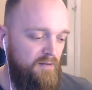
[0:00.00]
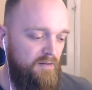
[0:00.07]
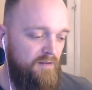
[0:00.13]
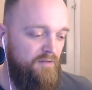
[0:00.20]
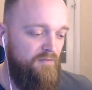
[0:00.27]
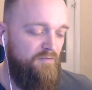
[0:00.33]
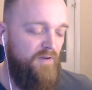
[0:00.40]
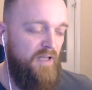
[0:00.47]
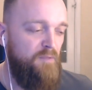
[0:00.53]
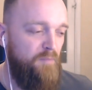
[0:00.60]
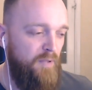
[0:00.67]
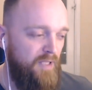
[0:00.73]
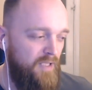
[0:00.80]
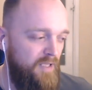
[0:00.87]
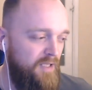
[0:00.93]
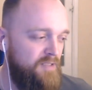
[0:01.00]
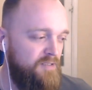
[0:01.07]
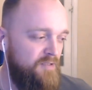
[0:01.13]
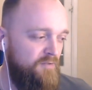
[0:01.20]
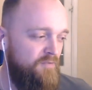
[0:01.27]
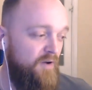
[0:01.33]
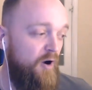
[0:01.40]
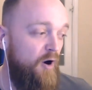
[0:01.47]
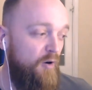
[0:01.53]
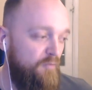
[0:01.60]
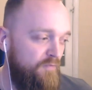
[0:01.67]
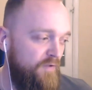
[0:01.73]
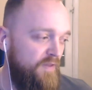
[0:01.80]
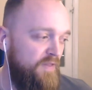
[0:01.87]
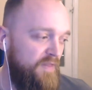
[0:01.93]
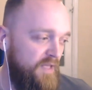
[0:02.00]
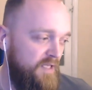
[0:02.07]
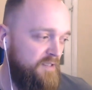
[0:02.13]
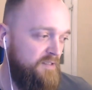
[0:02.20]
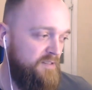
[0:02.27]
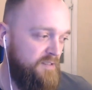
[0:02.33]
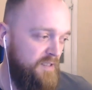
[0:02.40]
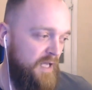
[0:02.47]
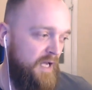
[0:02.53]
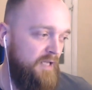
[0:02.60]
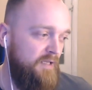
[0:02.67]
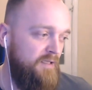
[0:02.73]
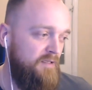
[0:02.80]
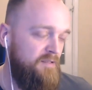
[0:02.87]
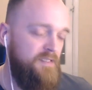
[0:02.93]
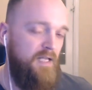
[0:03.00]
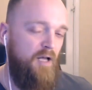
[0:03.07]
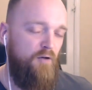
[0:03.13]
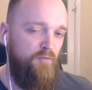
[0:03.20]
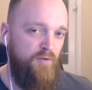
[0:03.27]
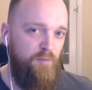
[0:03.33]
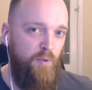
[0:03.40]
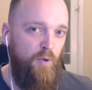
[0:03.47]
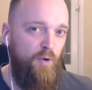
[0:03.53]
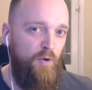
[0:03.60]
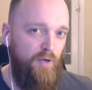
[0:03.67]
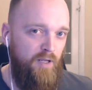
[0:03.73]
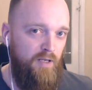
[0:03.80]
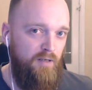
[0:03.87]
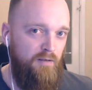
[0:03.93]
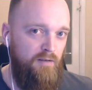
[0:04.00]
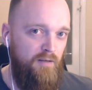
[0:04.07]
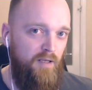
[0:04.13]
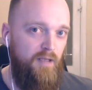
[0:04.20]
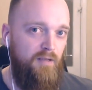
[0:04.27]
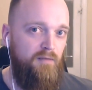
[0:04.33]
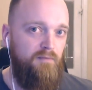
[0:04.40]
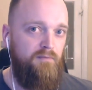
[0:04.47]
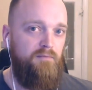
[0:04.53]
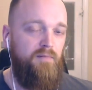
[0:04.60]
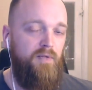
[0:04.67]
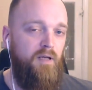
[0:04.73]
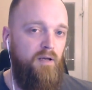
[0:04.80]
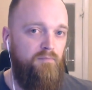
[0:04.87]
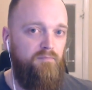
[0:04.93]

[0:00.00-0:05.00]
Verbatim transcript: the fallibilities of of things like self reporting in uh,